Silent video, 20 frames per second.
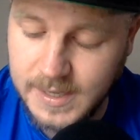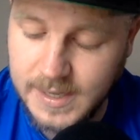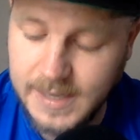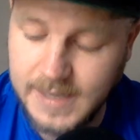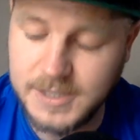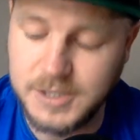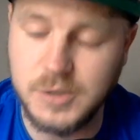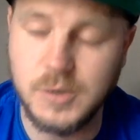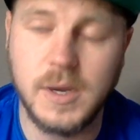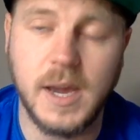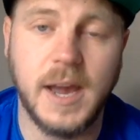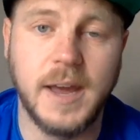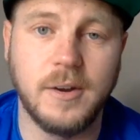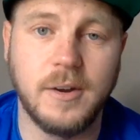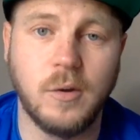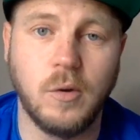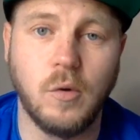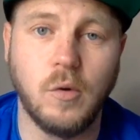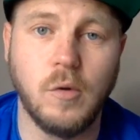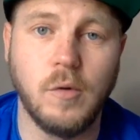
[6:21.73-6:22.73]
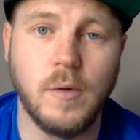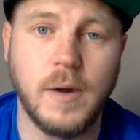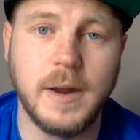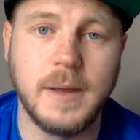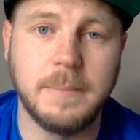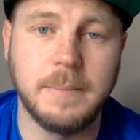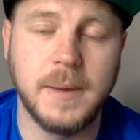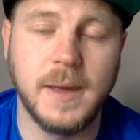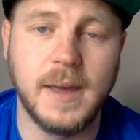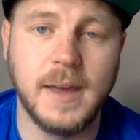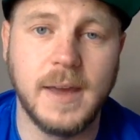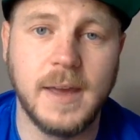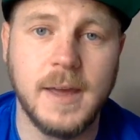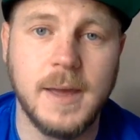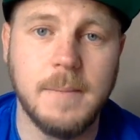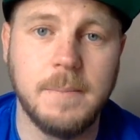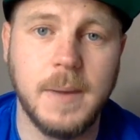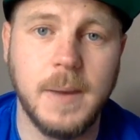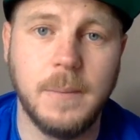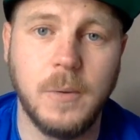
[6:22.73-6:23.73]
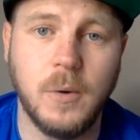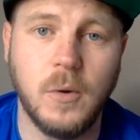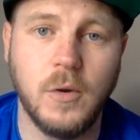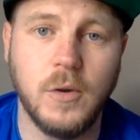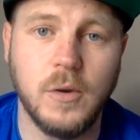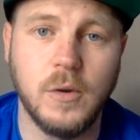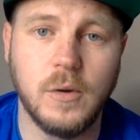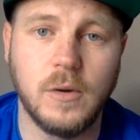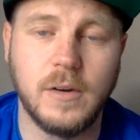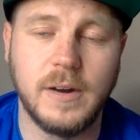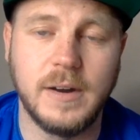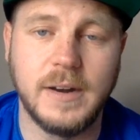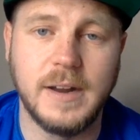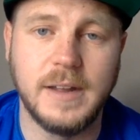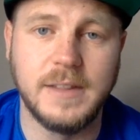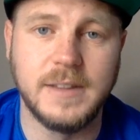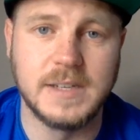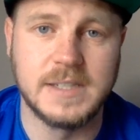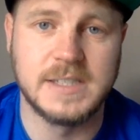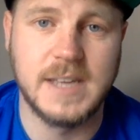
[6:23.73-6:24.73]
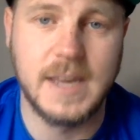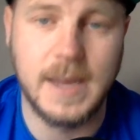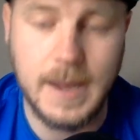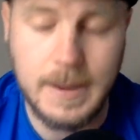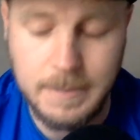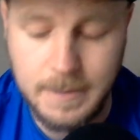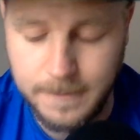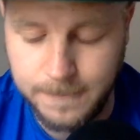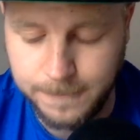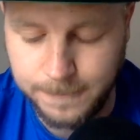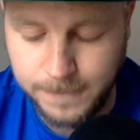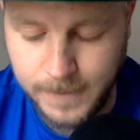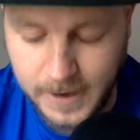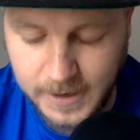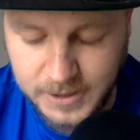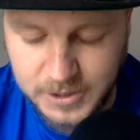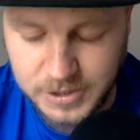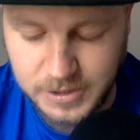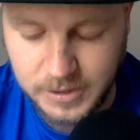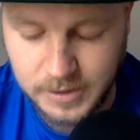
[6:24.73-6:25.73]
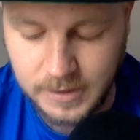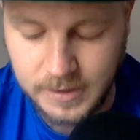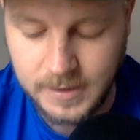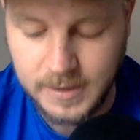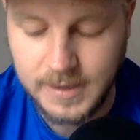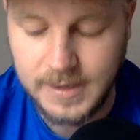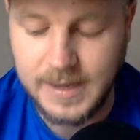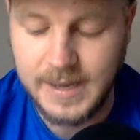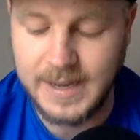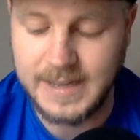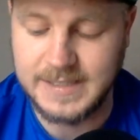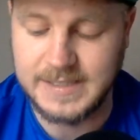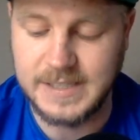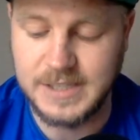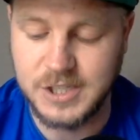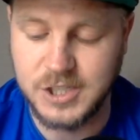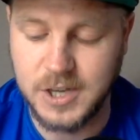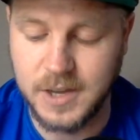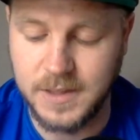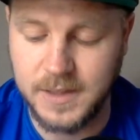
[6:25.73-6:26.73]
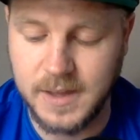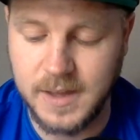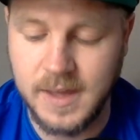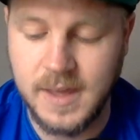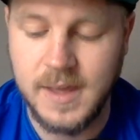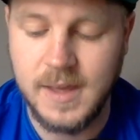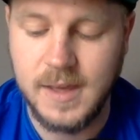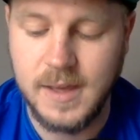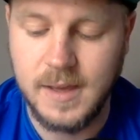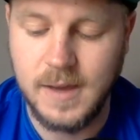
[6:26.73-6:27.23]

is you cannot already pick people who are in the same faction as each other.